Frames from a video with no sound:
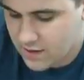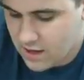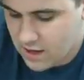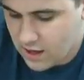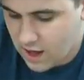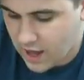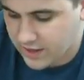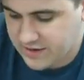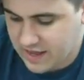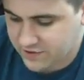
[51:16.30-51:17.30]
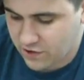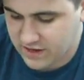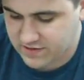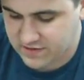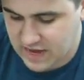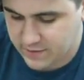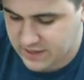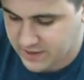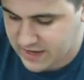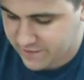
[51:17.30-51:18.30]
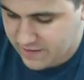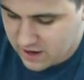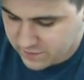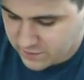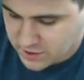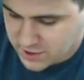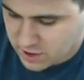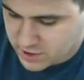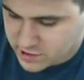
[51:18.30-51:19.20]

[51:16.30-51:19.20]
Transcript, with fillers: Okay, go. Uh, Deathstrike's the same, except it can't fire in the first turn.